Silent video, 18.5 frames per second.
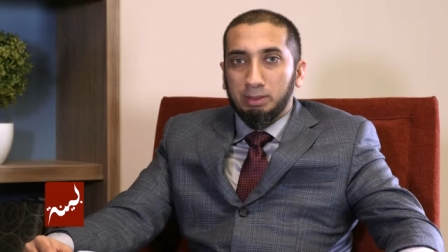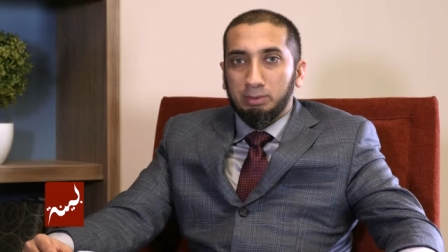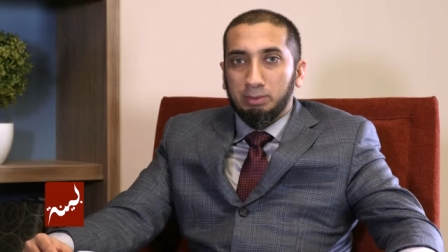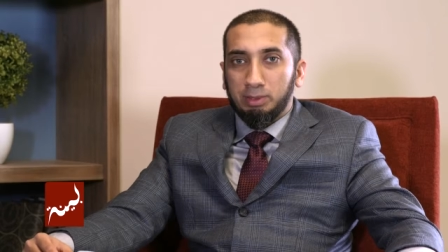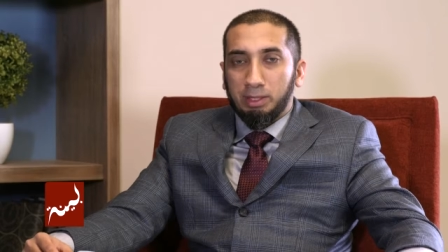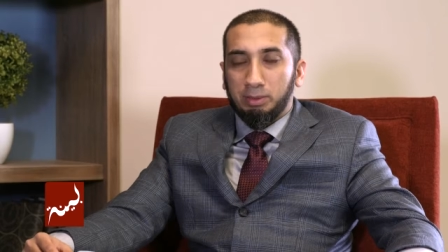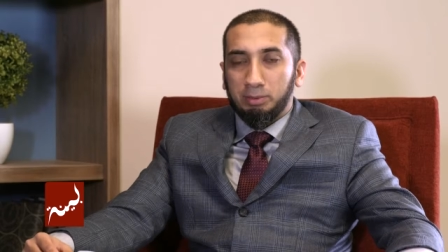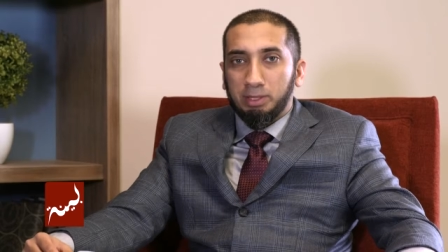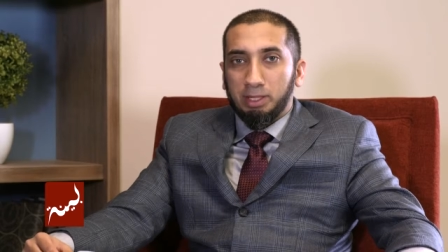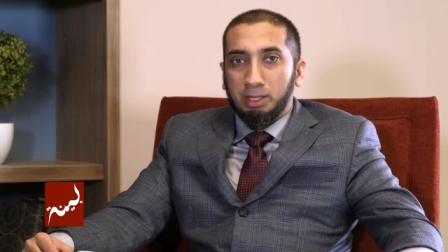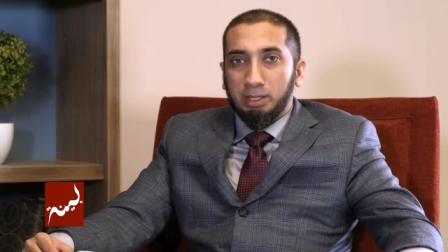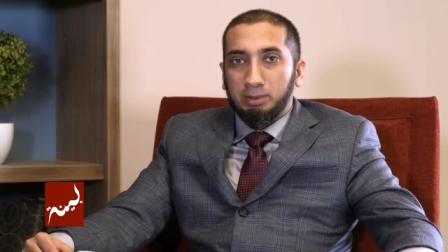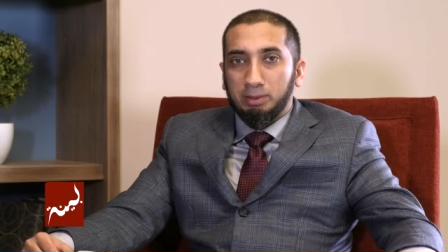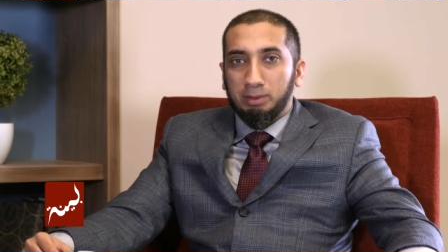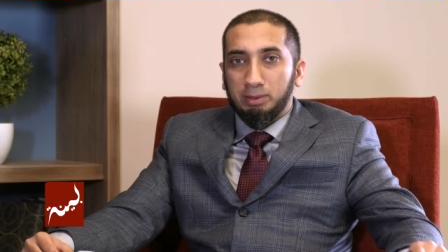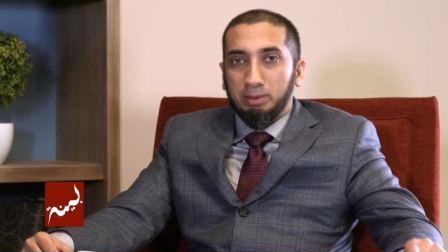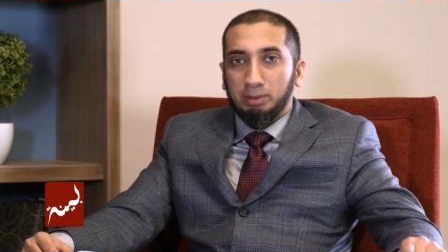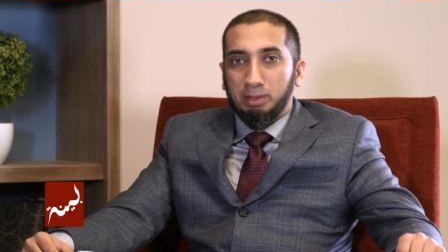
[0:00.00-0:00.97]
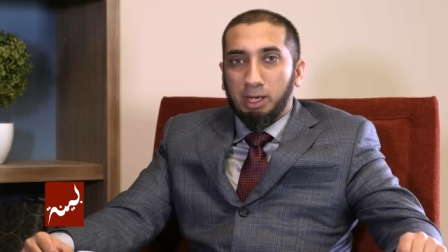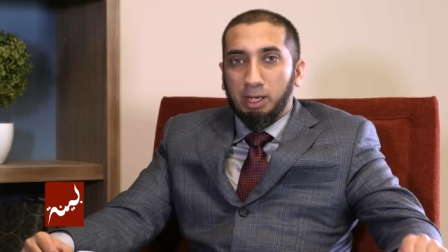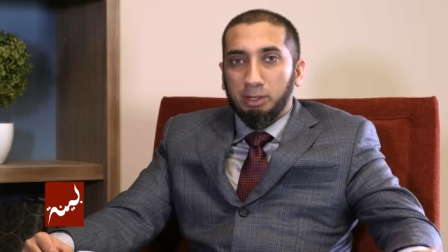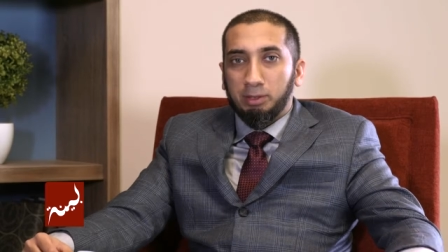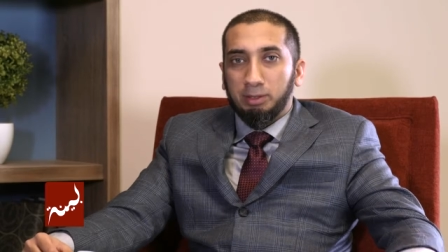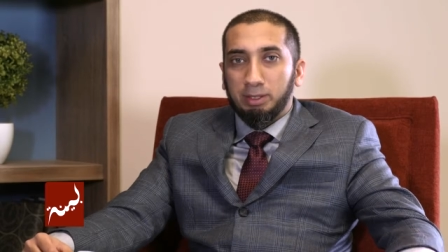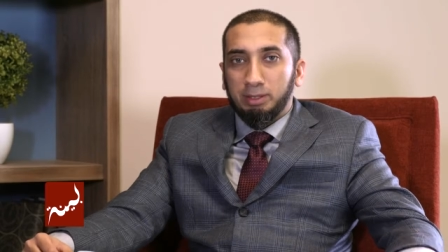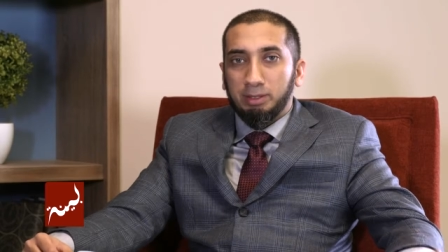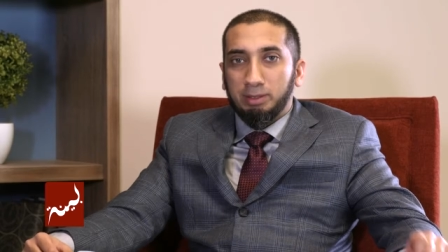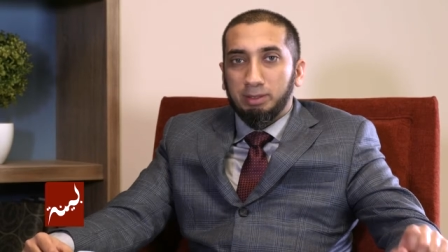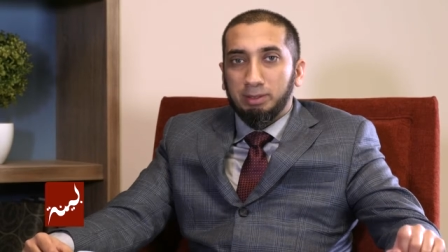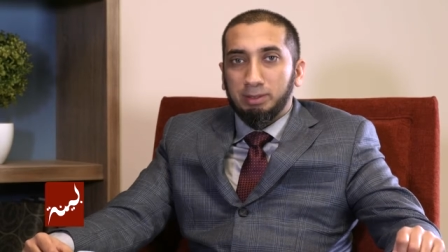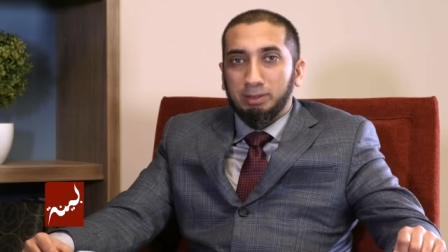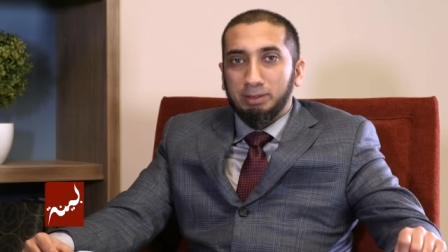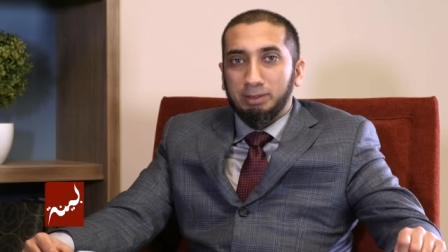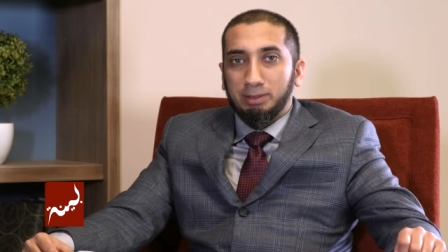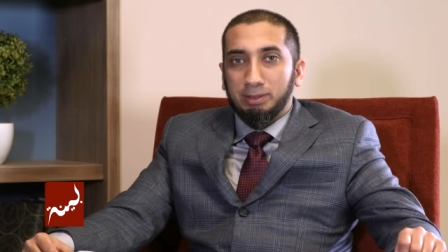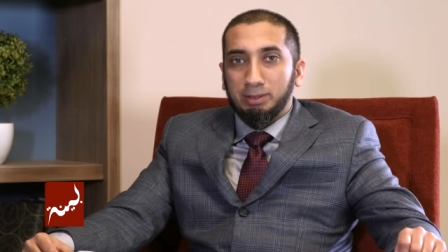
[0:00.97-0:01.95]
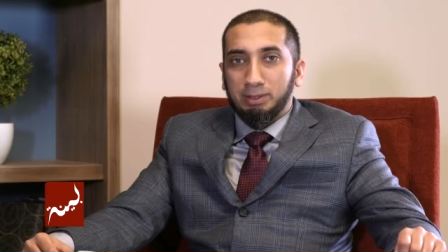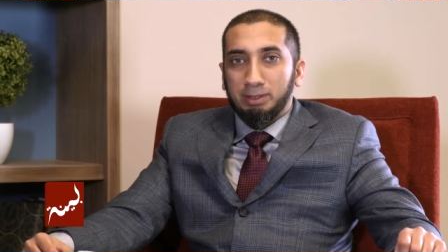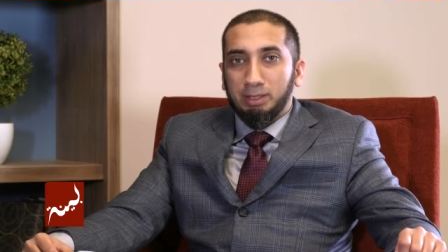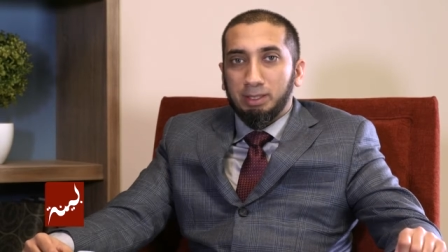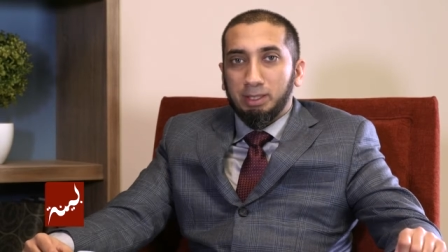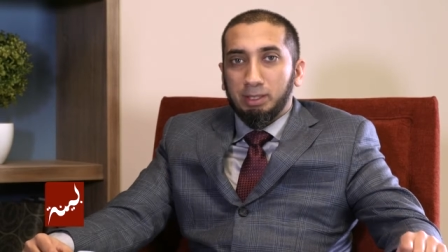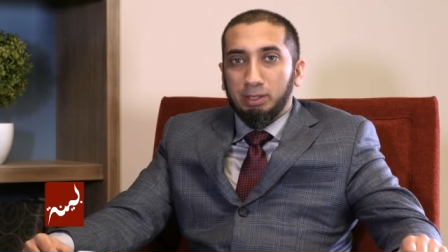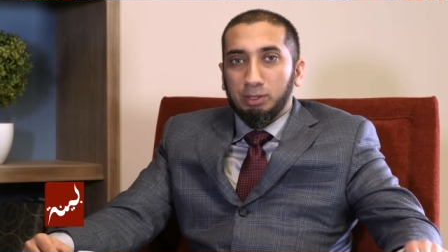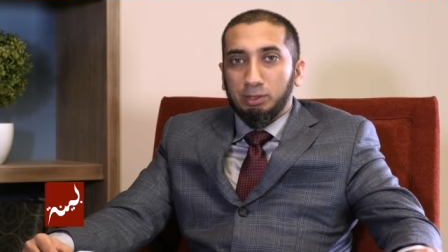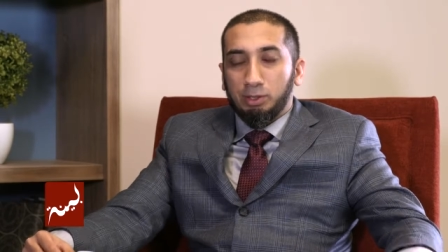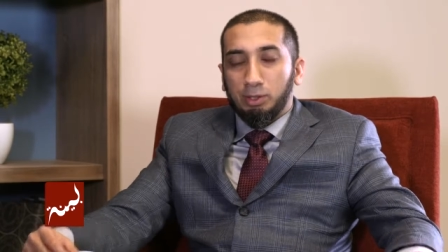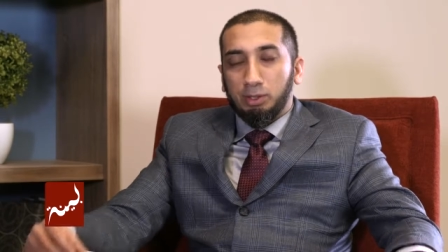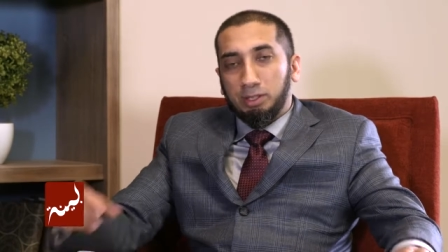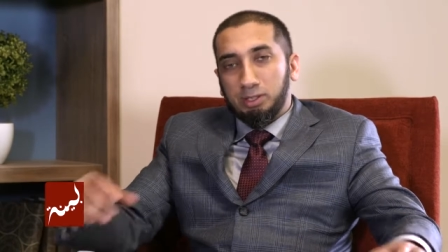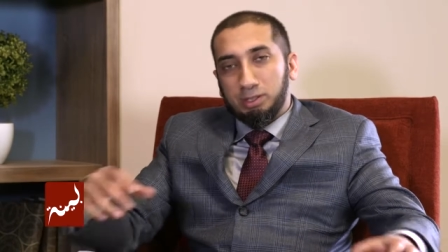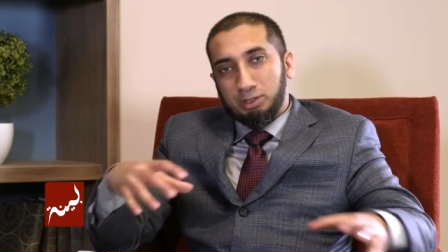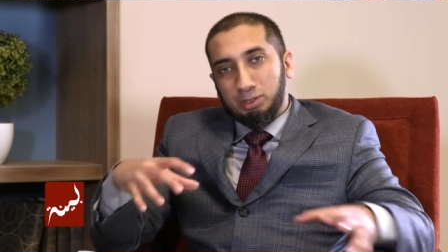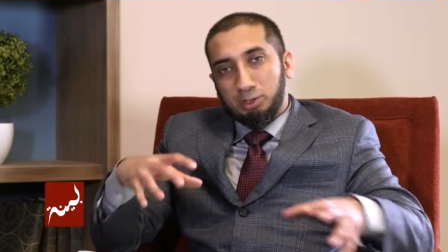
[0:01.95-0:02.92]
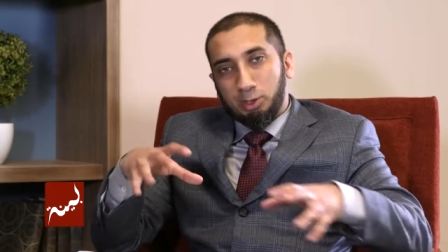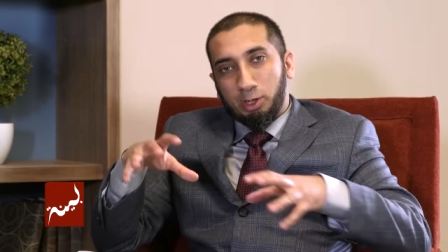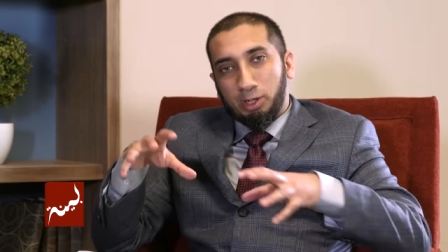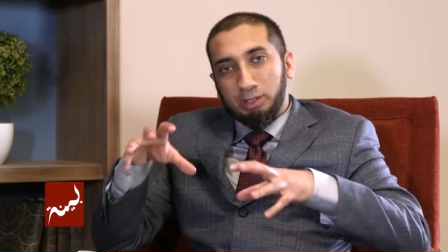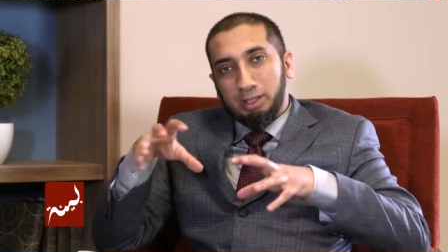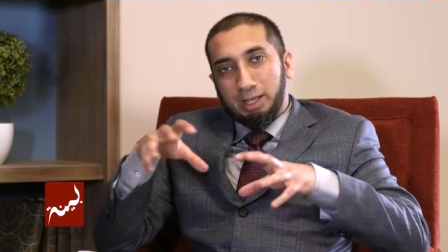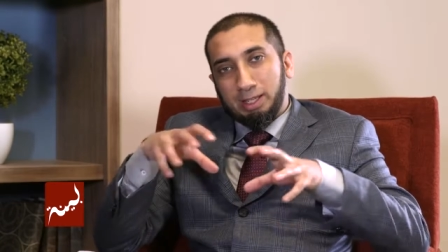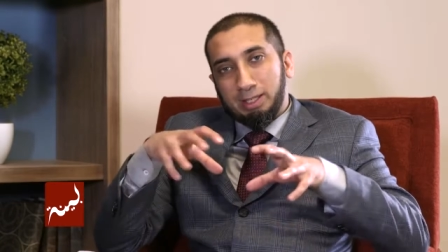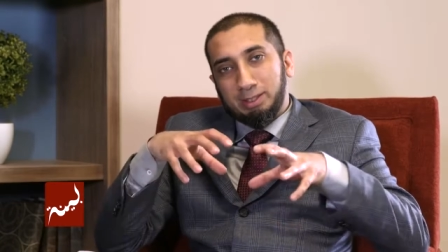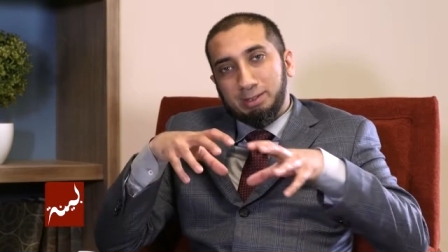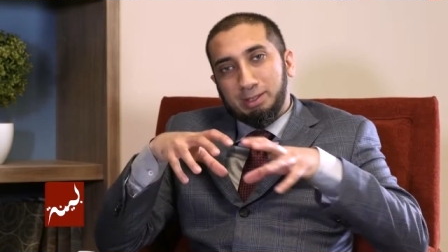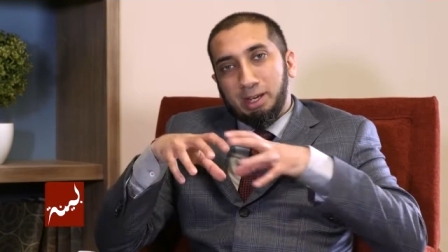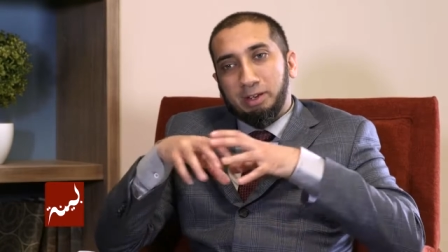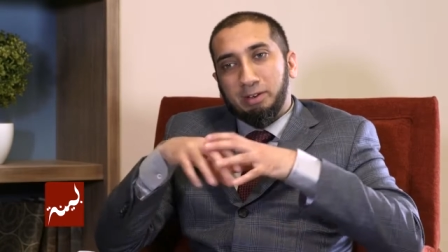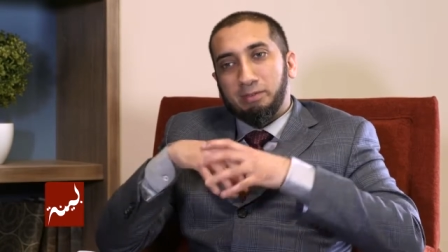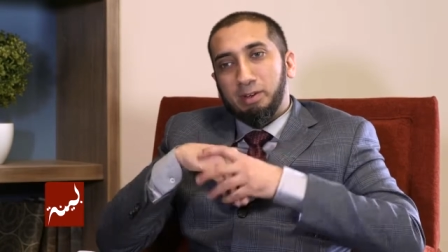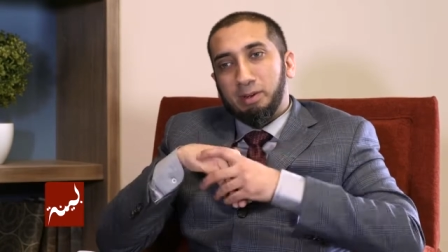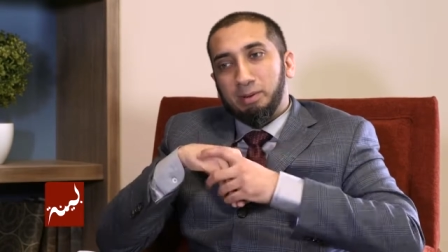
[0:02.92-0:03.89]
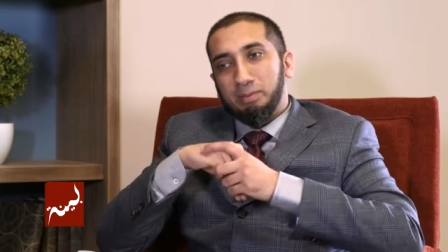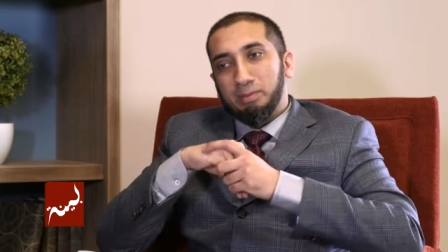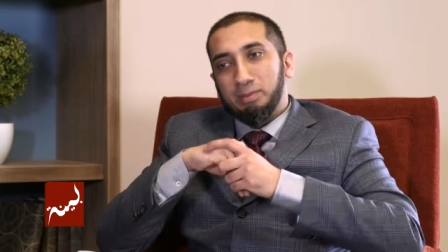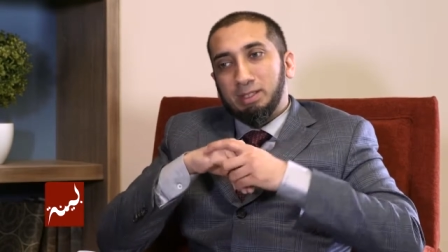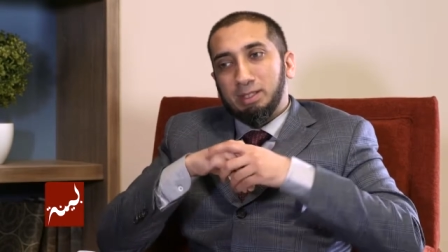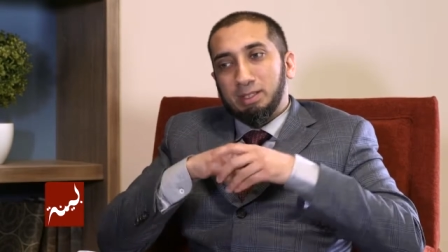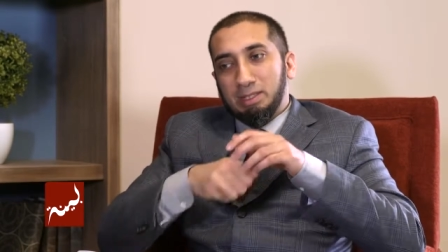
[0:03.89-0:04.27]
Was that, was that accurate? So this, like, kind of a